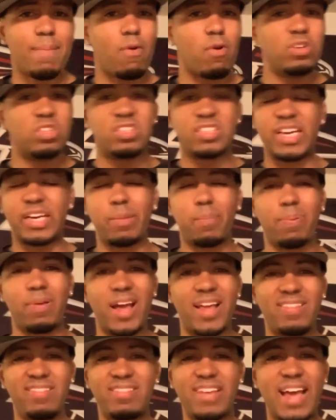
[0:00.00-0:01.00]
always sick of
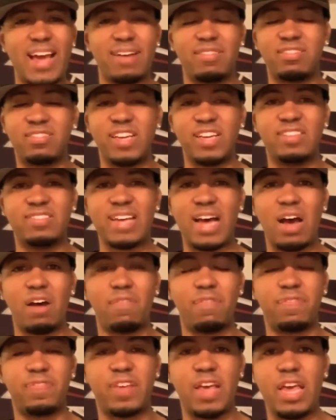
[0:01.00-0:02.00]
playing these AFC
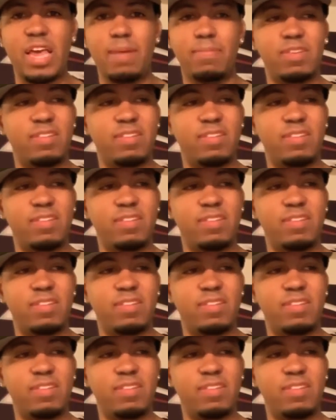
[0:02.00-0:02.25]
South teams,